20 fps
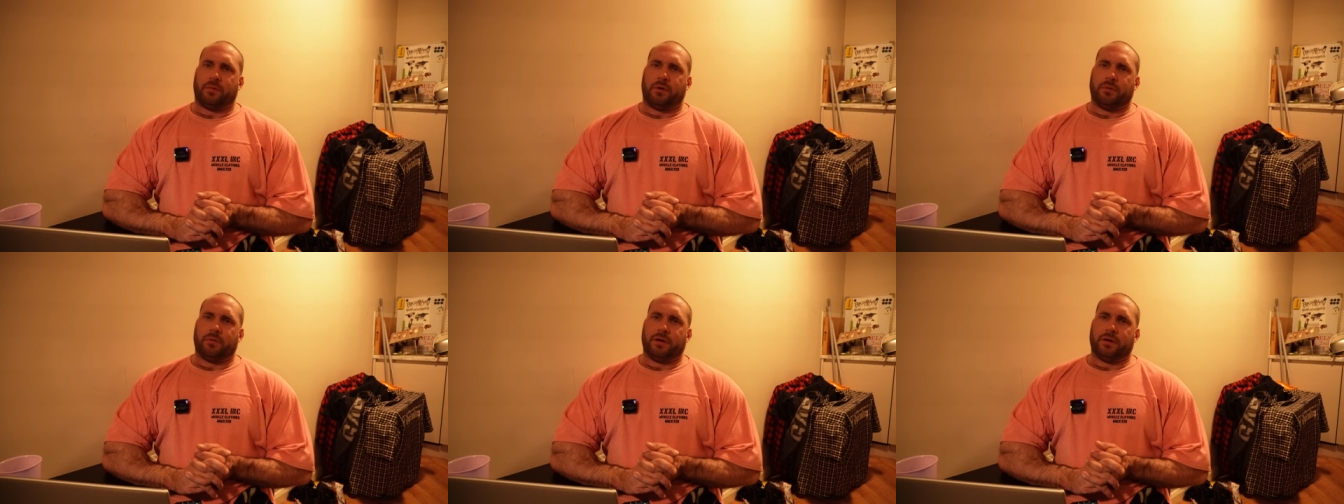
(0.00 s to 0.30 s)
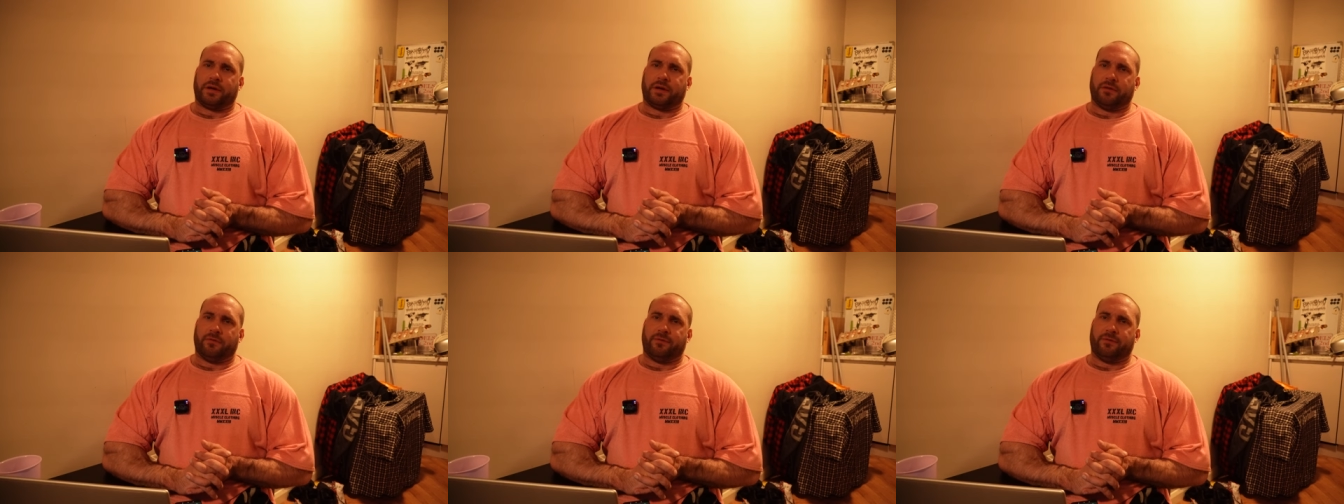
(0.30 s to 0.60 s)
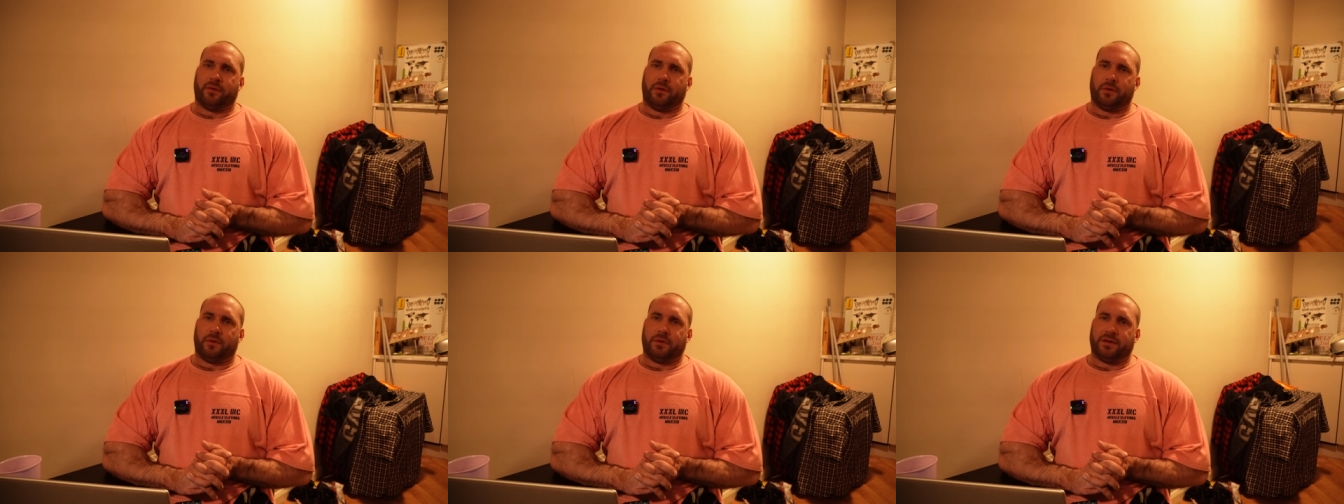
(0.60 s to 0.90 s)
what we're looking
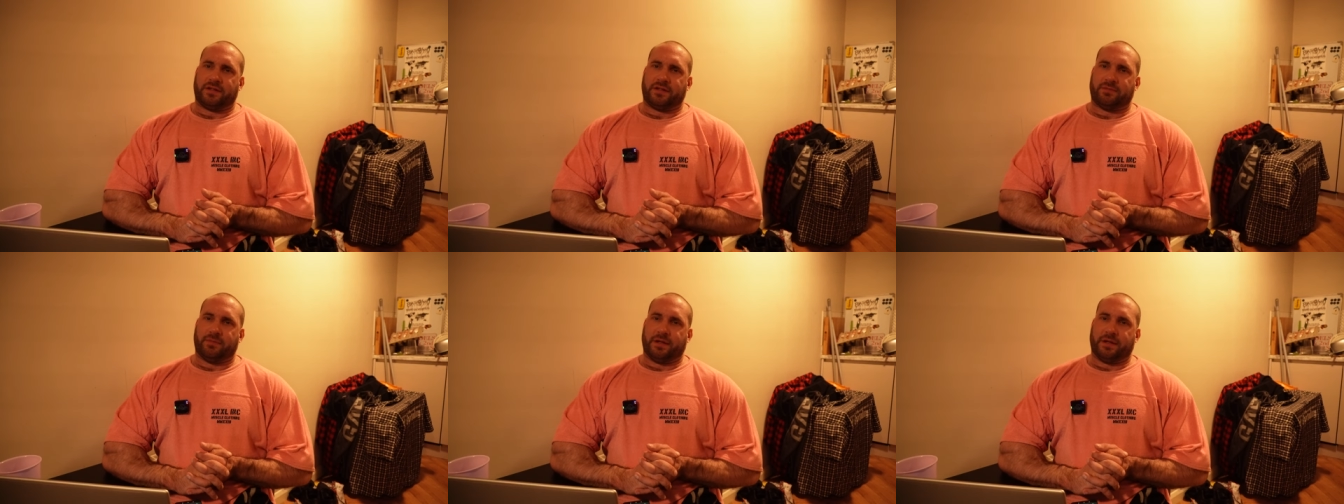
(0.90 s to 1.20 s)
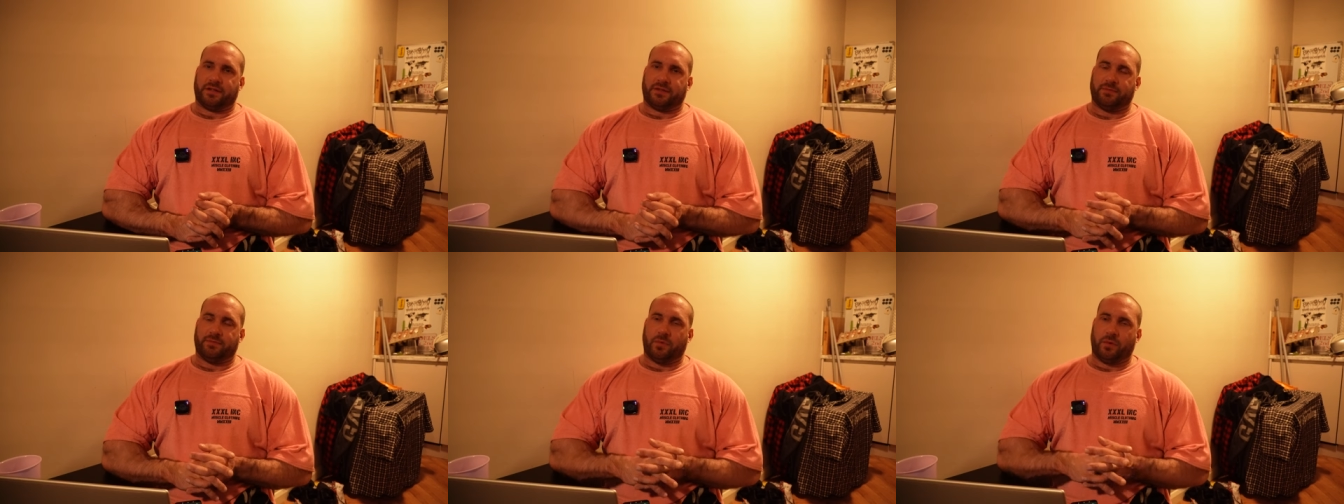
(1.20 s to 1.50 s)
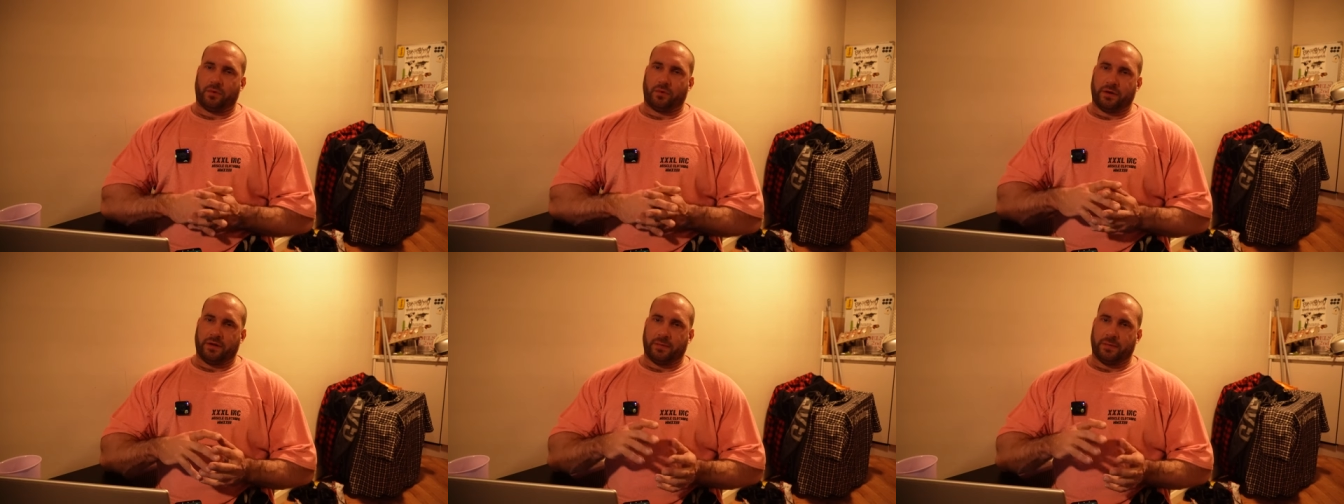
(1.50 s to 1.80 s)
for is is
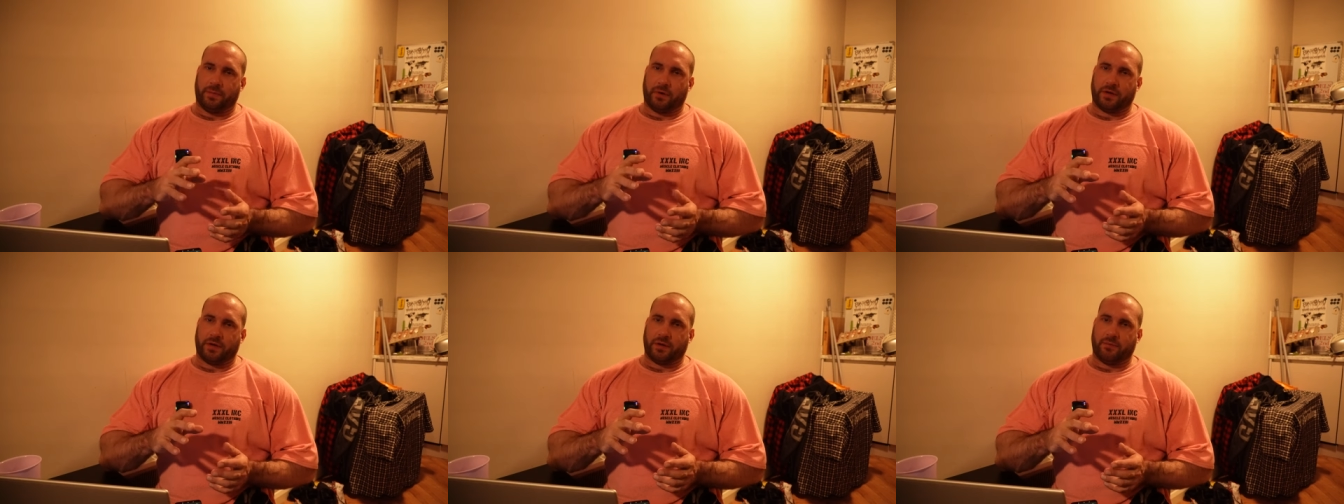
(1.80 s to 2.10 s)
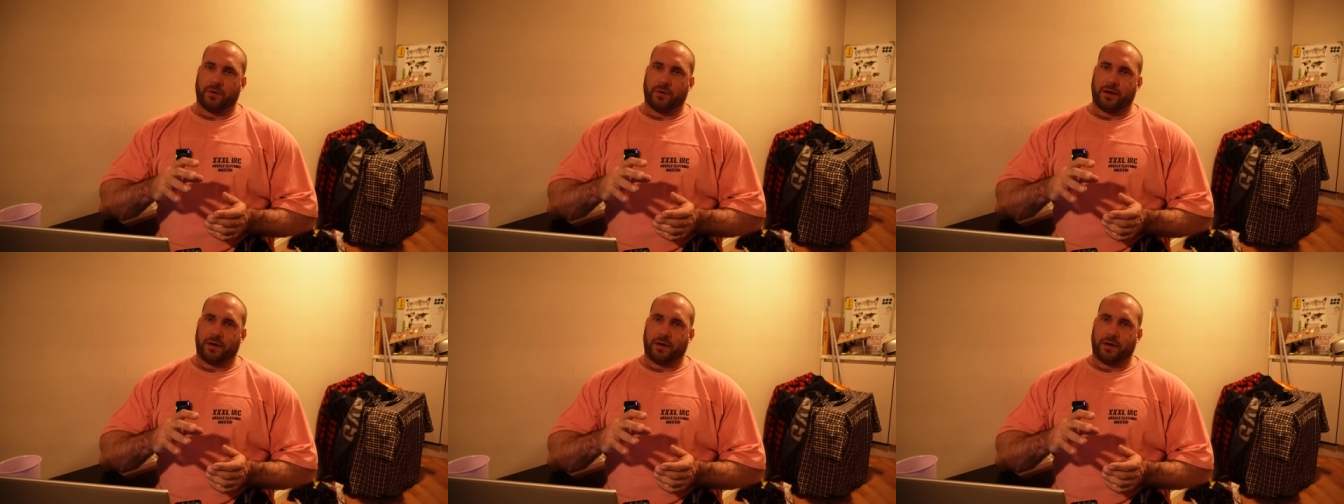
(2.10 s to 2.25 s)
more in the body